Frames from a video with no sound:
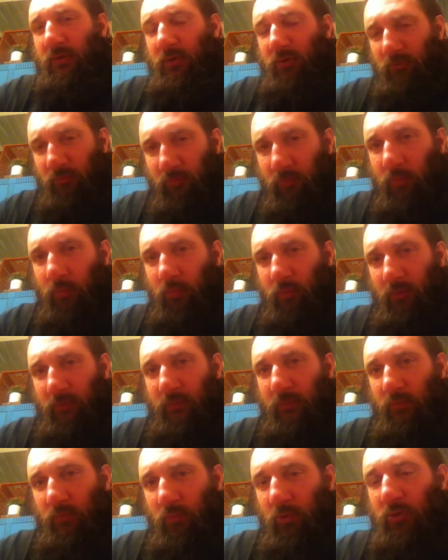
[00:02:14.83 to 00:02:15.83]
is true,
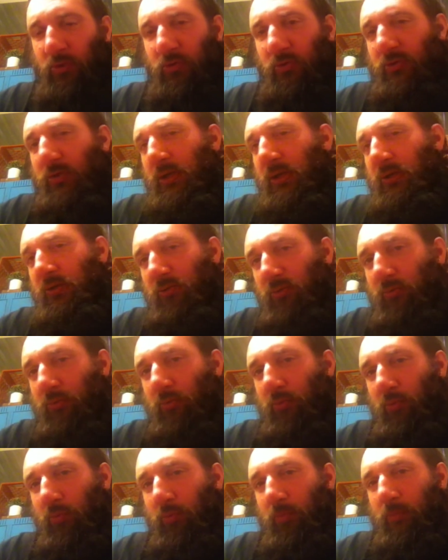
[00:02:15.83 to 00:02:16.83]
if what you say is
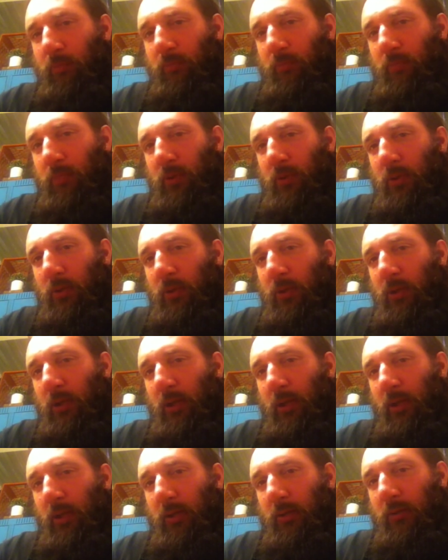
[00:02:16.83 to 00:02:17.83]
true,
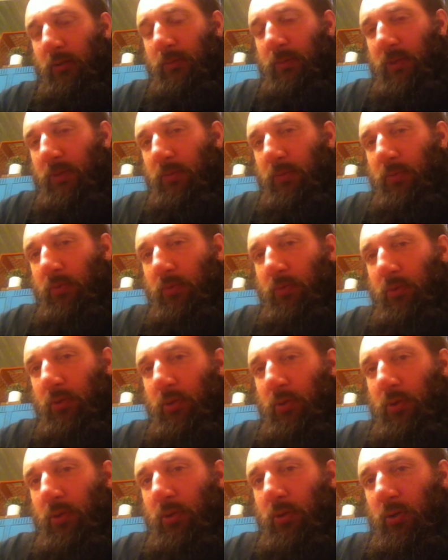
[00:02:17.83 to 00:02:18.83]
and the people
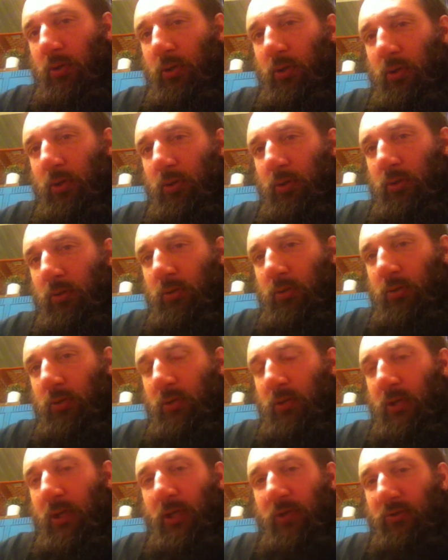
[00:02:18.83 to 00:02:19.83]

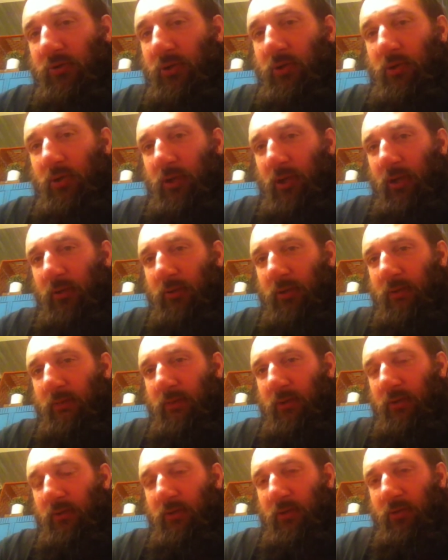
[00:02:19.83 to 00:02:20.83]
engaging in the
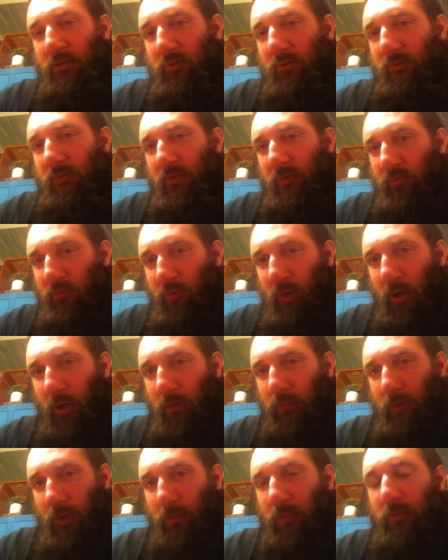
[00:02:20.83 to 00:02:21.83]
activities that you've
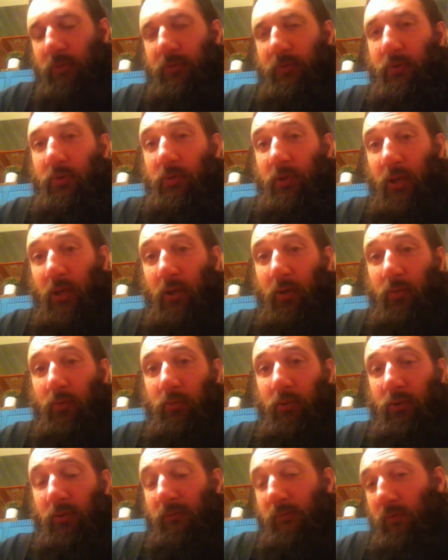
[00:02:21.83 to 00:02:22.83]
described up until now
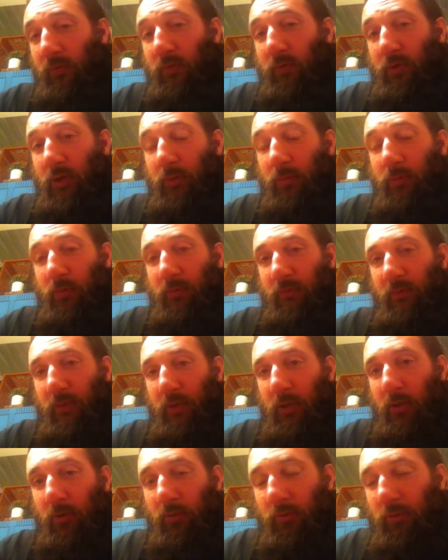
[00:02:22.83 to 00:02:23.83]
in the first couple of
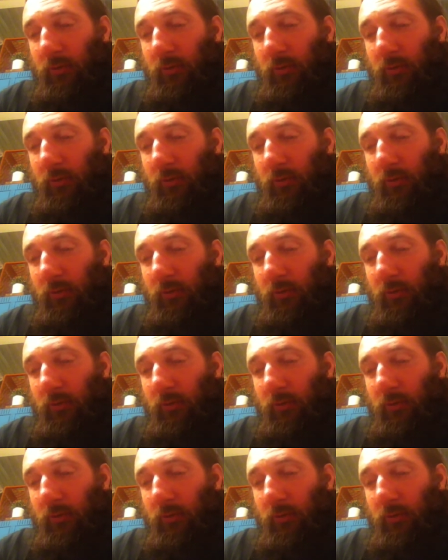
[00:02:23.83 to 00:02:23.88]
videos,